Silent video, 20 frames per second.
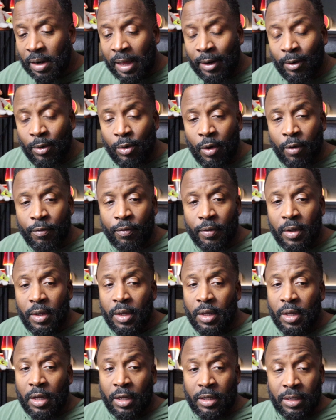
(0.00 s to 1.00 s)
I don't know
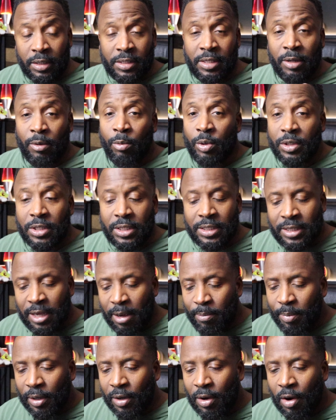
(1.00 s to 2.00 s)
if it was a
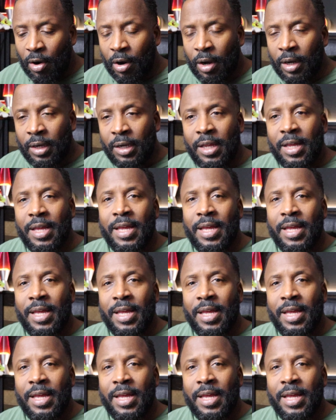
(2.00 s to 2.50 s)
debit card.